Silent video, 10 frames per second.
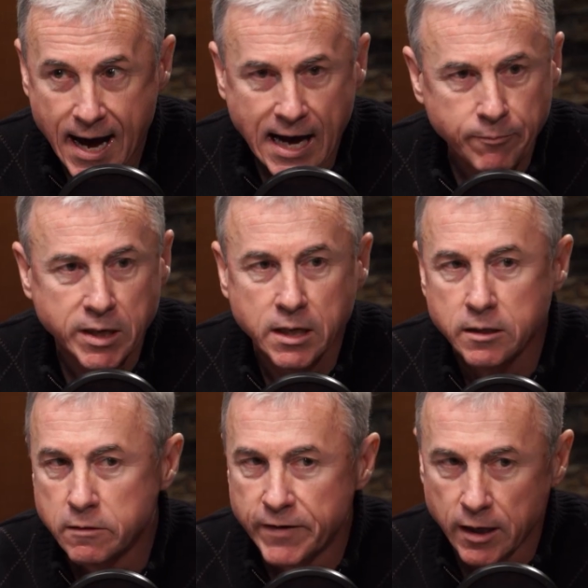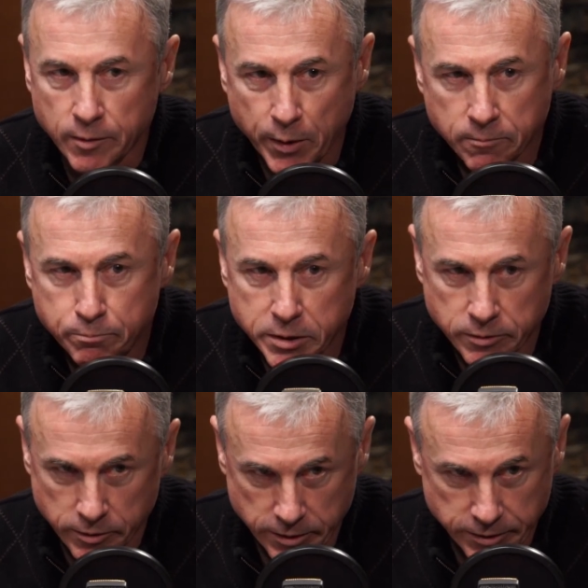I begin to develop a
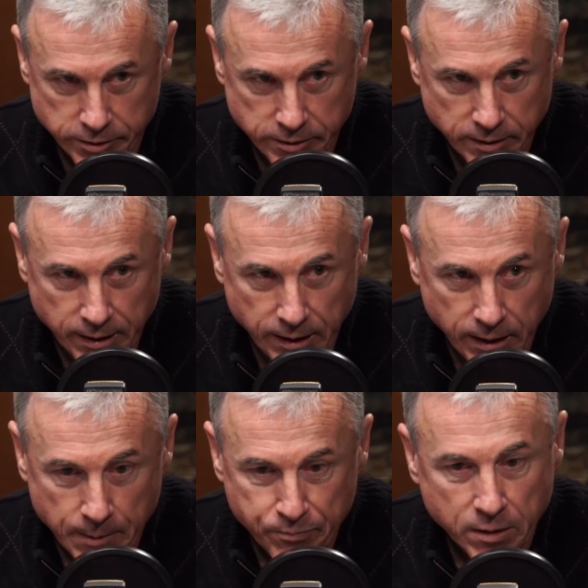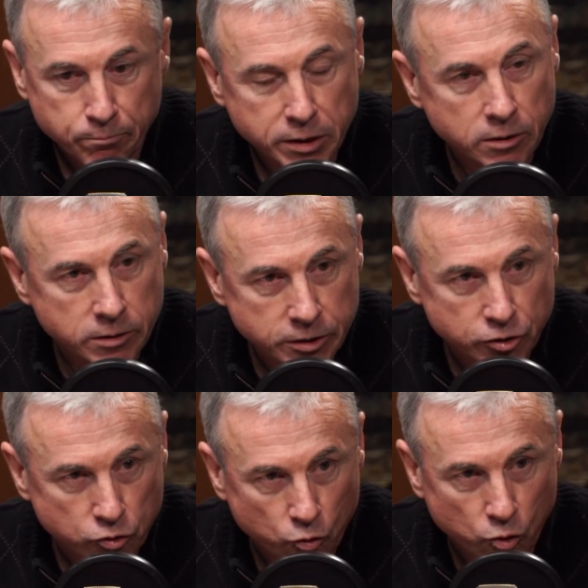bitterness
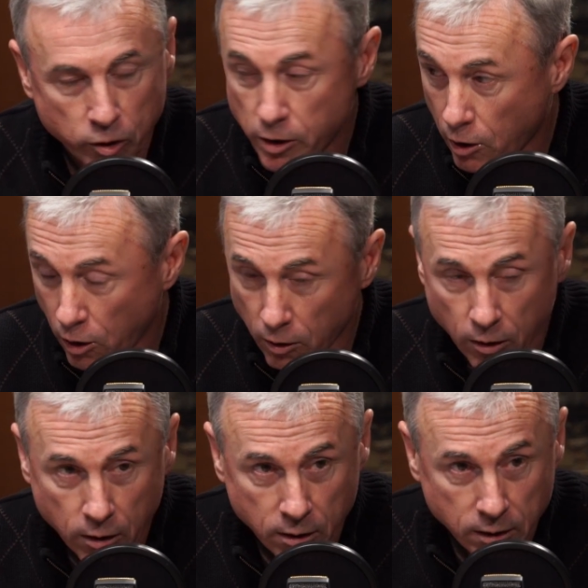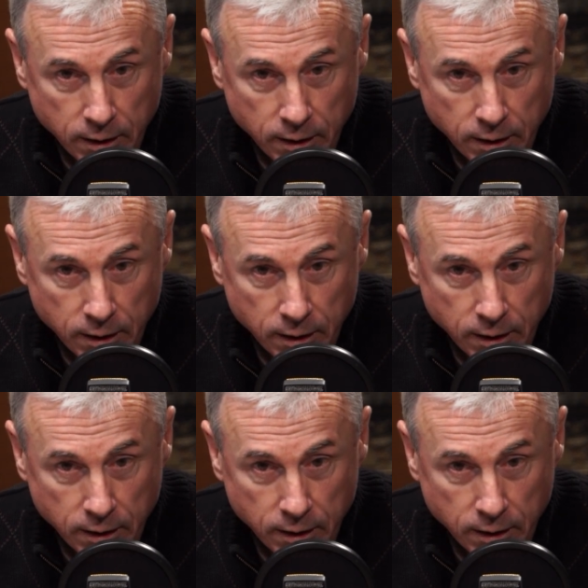toward her.